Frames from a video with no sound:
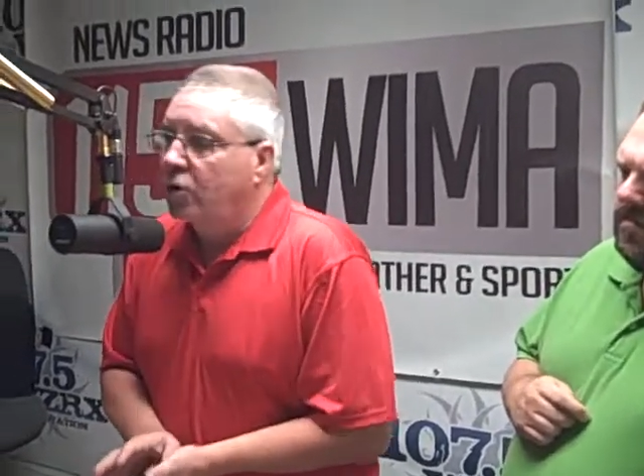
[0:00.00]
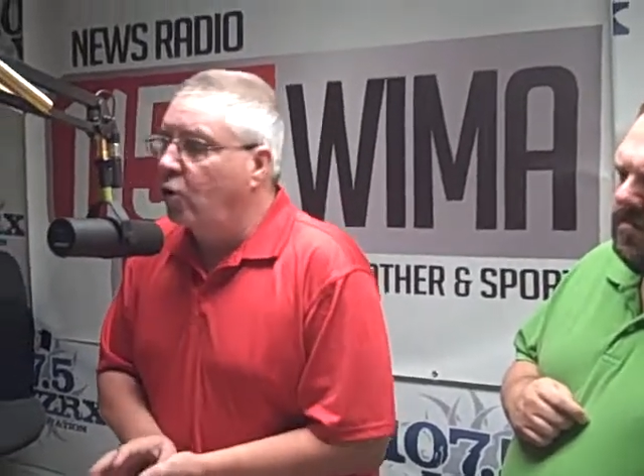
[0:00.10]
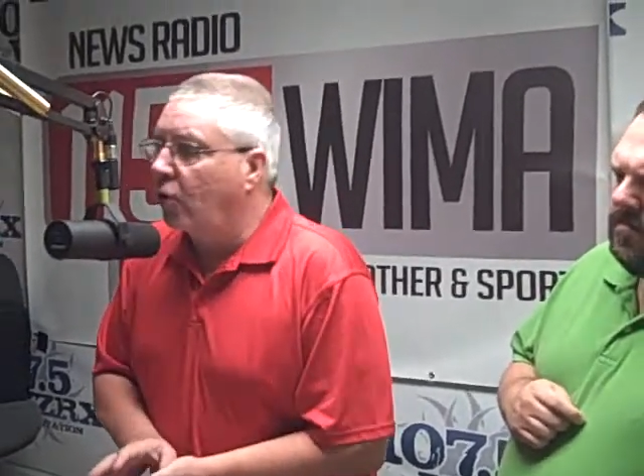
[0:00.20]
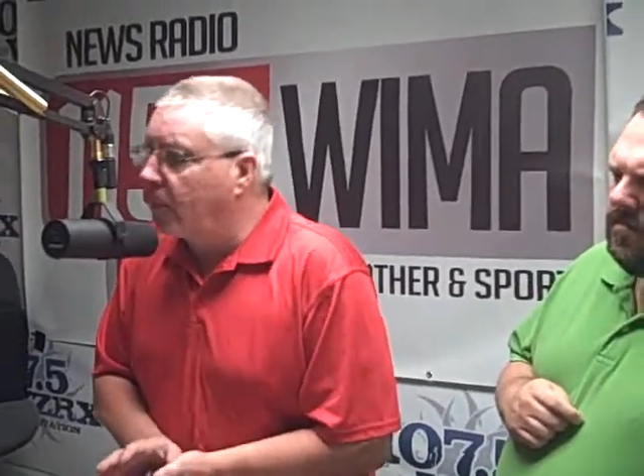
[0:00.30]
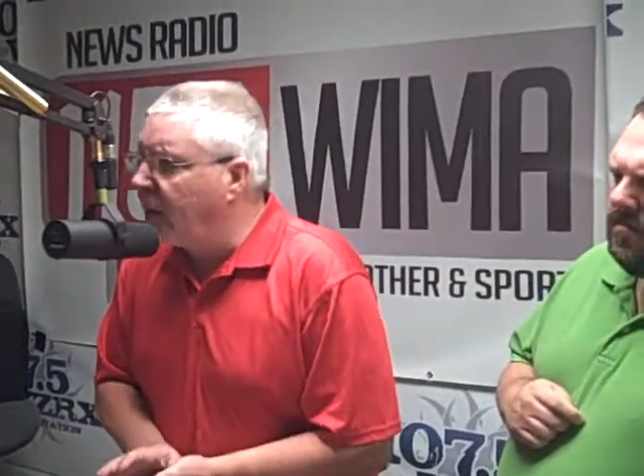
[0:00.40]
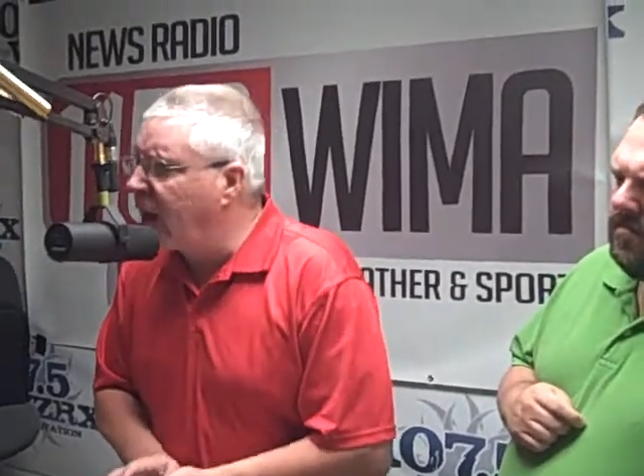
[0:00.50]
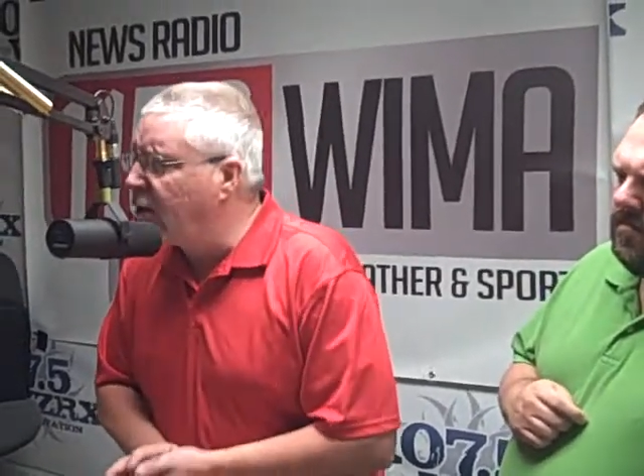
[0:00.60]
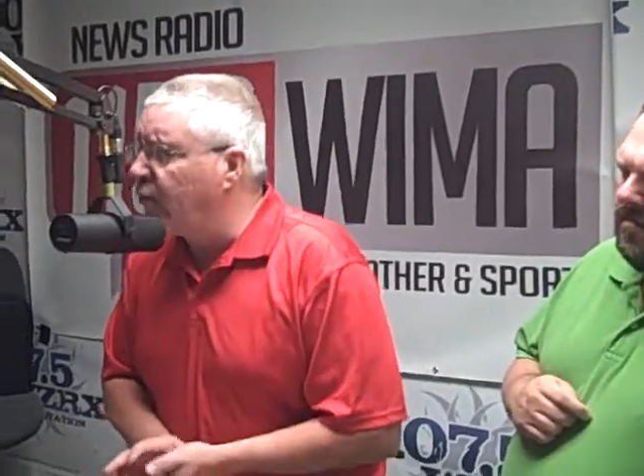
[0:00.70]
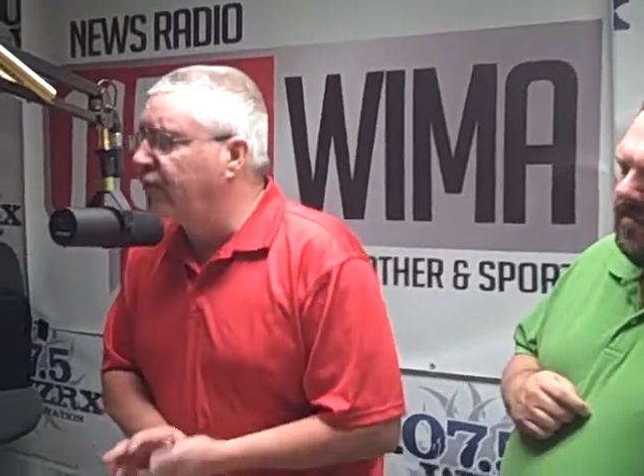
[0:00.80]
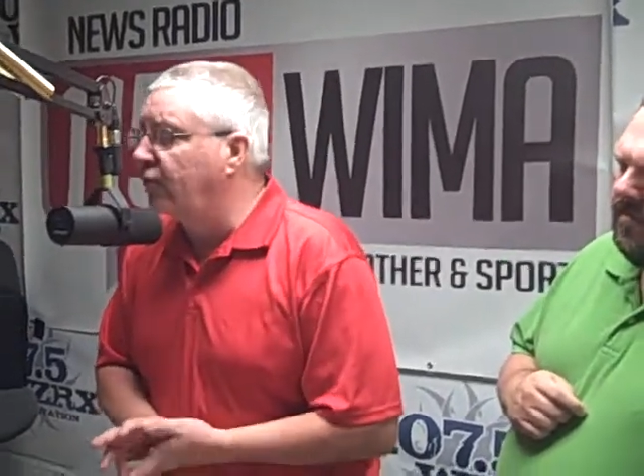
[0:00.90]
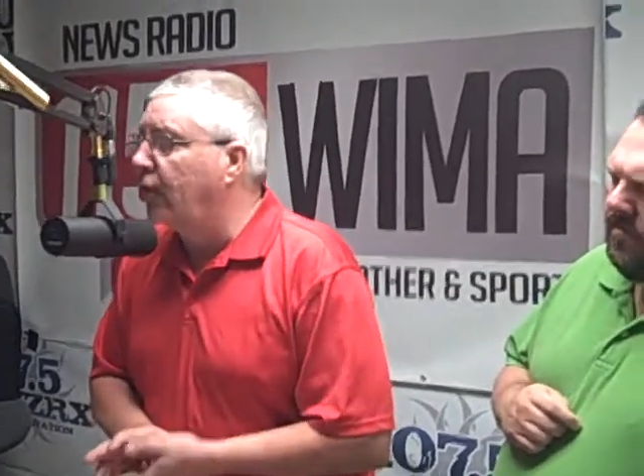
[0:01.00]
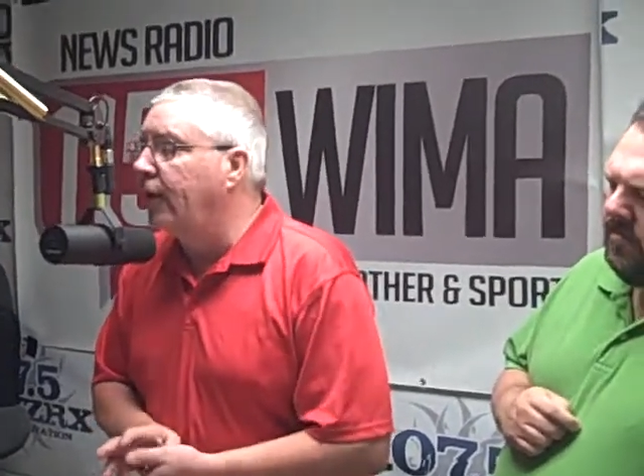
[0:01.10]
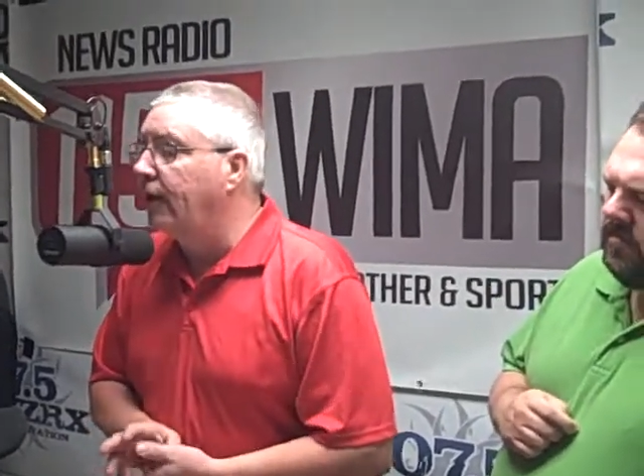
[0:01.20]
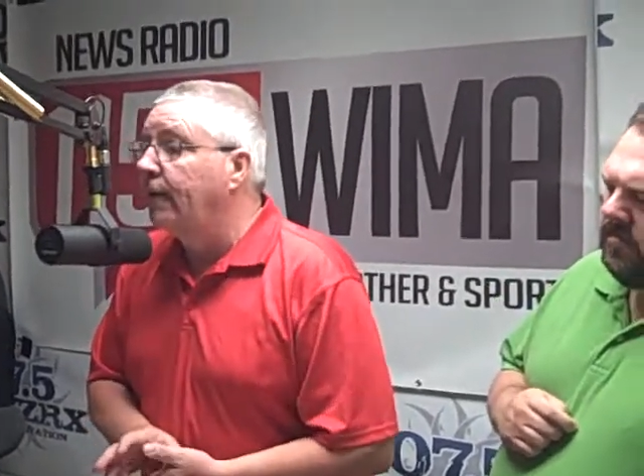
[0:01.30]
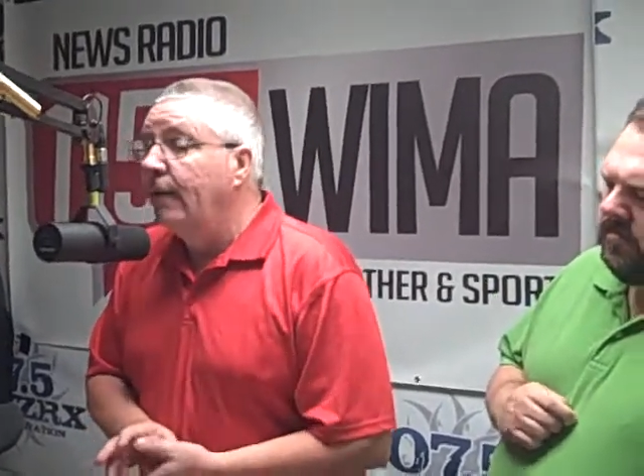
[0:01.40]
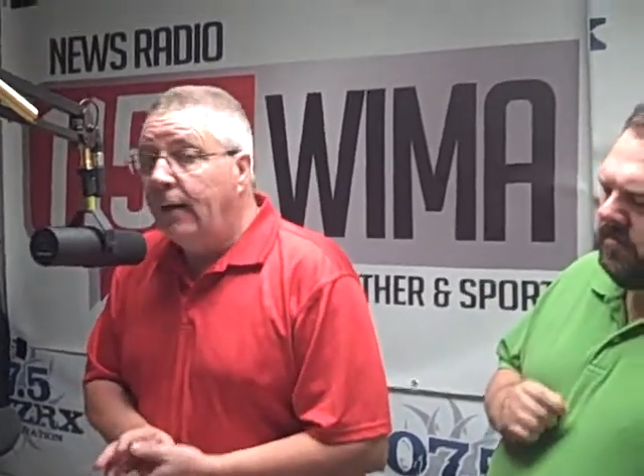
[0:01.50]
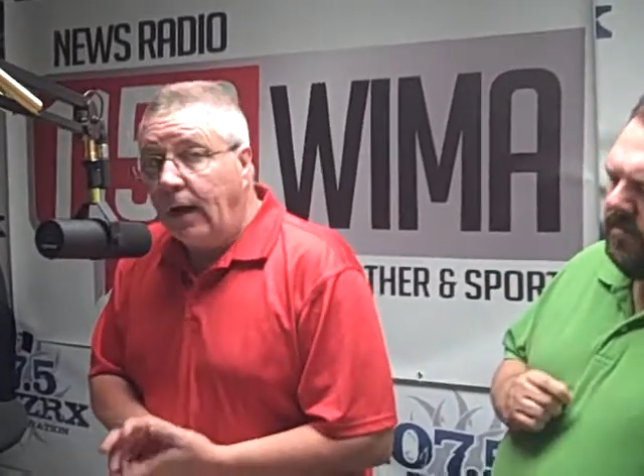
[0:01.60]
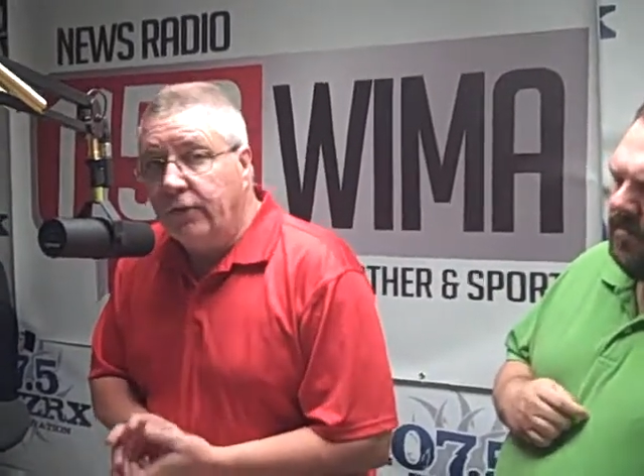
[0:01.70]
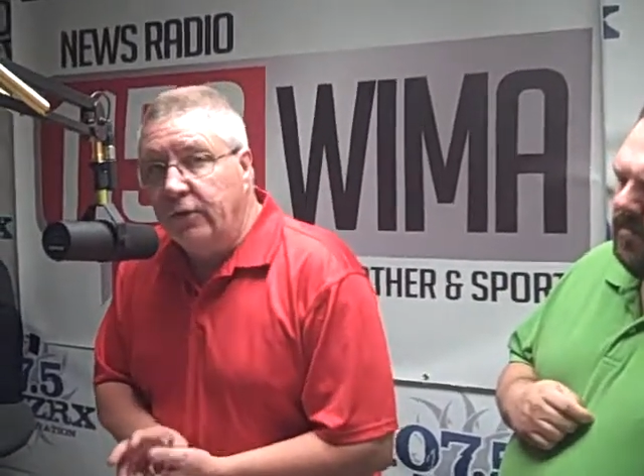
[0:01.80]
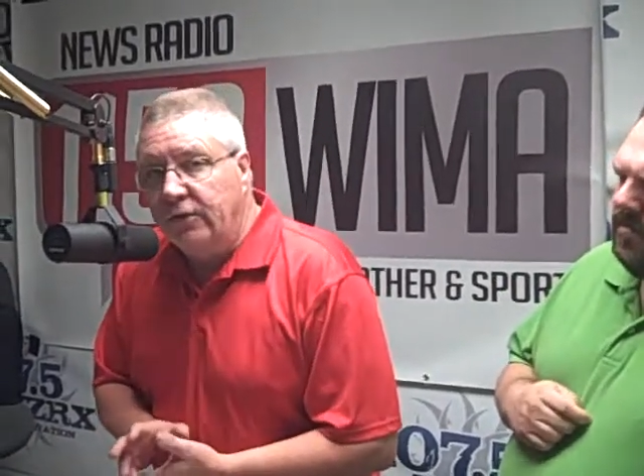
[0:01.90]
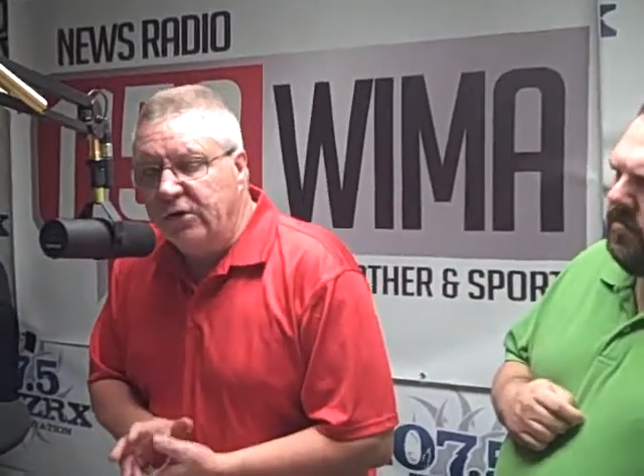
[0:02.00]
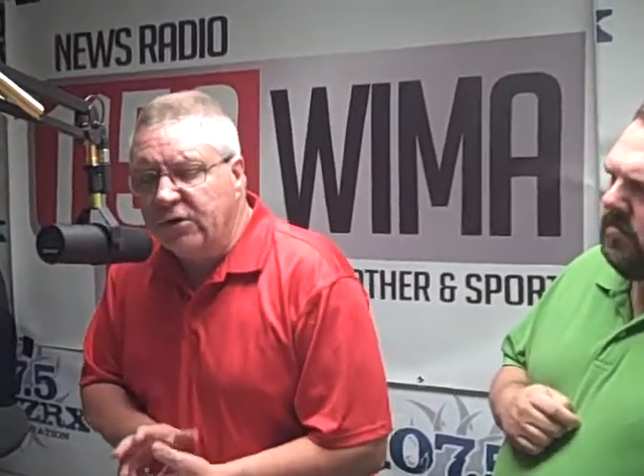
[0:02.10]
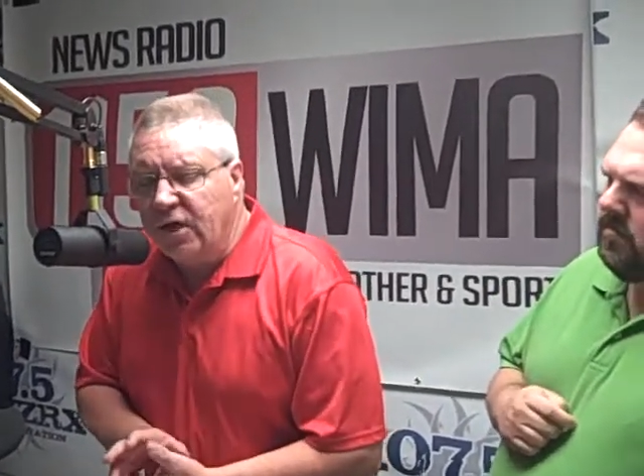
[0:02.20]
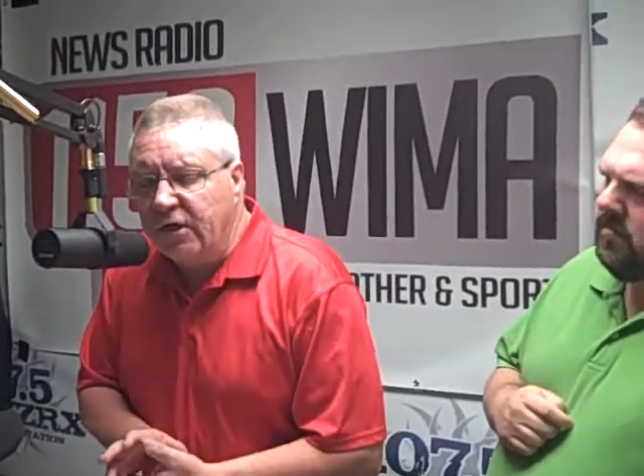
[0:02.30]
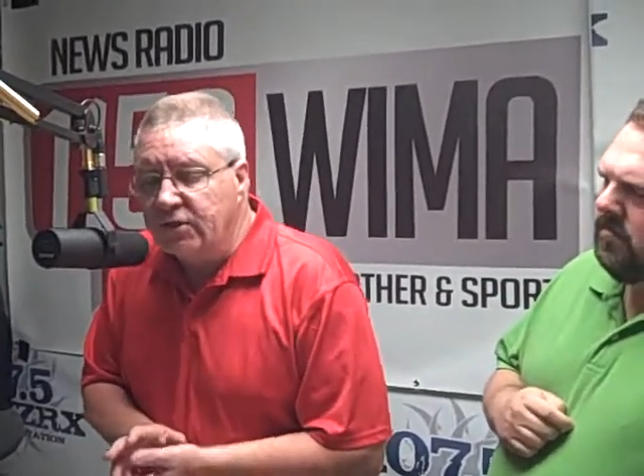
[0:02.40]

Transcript: quarterback returning, and I think this St.